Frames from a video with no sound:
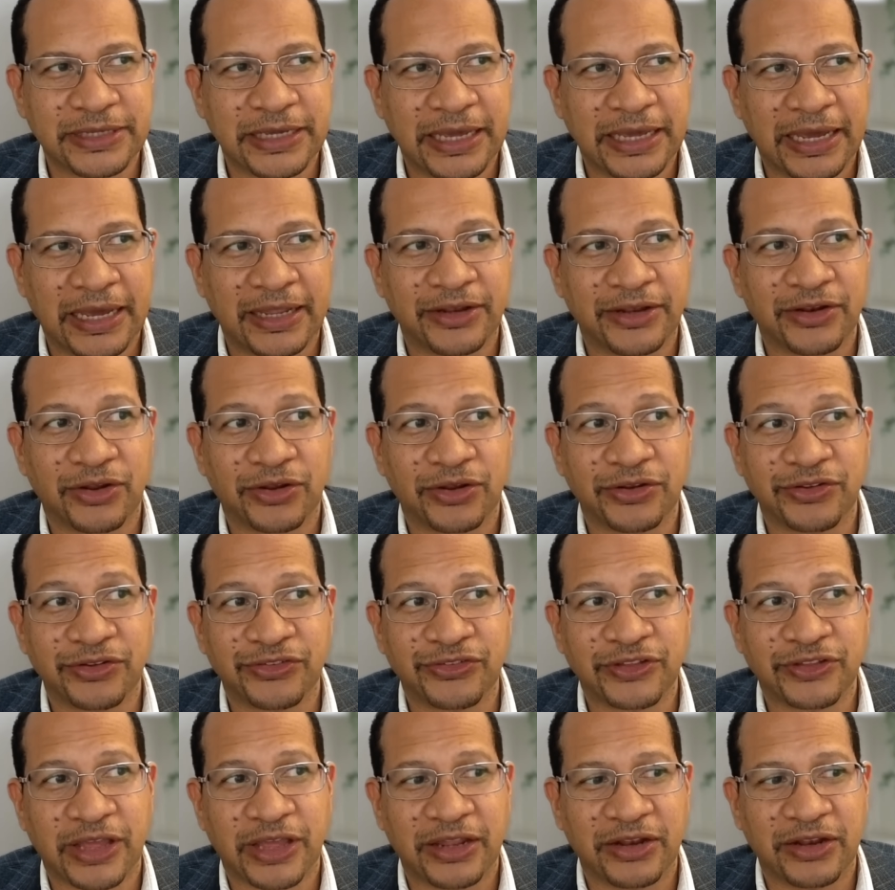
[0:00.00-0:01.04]
and
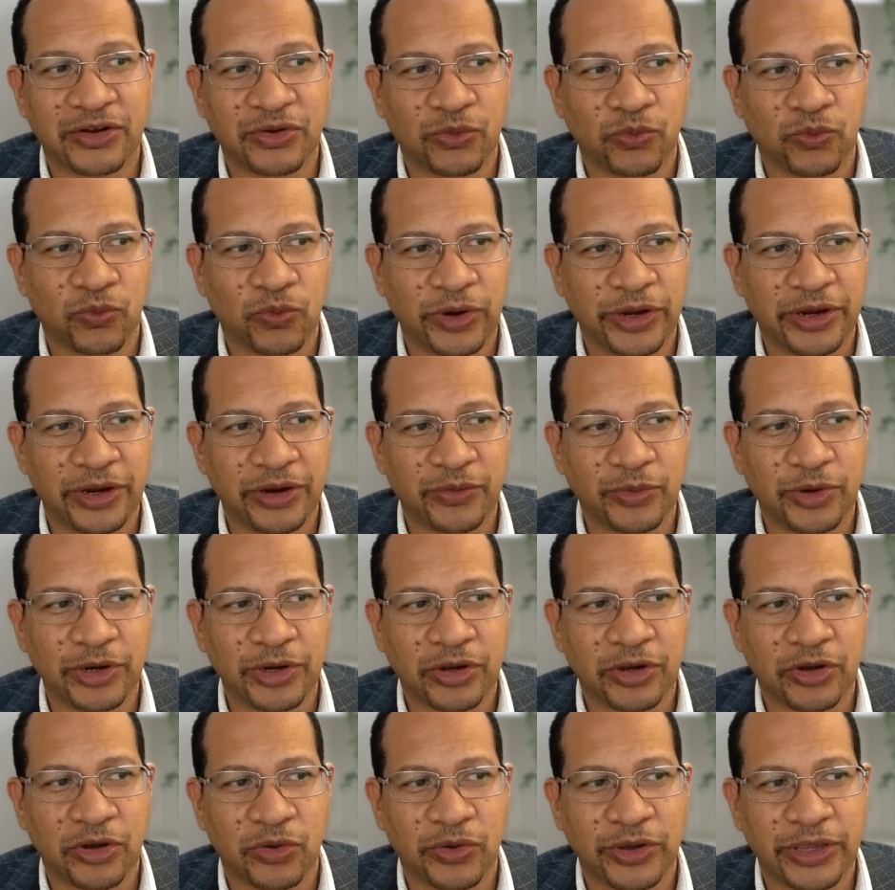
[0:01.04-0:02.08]
understand where we're
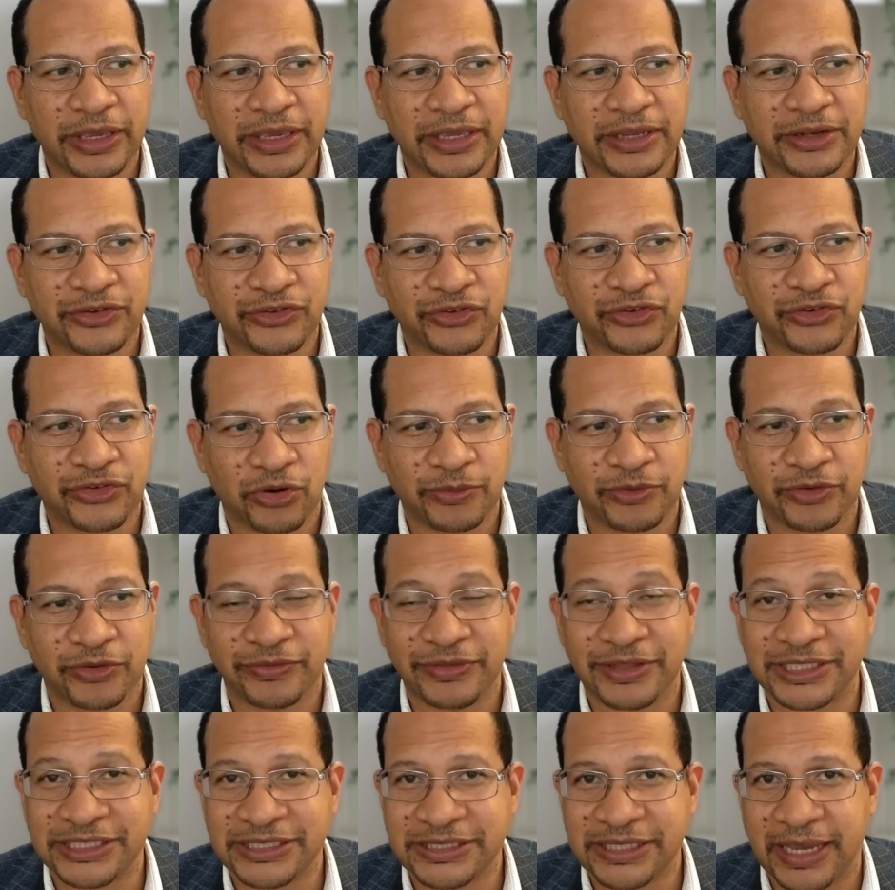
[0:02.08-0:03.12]
going in terms of
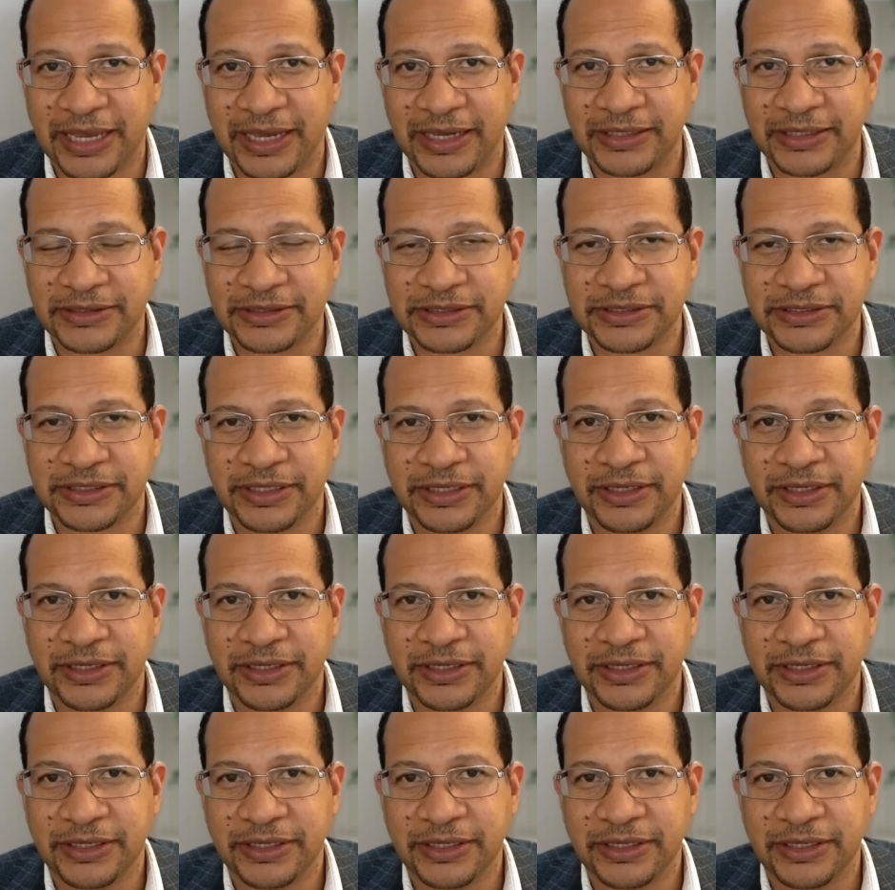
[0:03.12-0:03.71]
the science,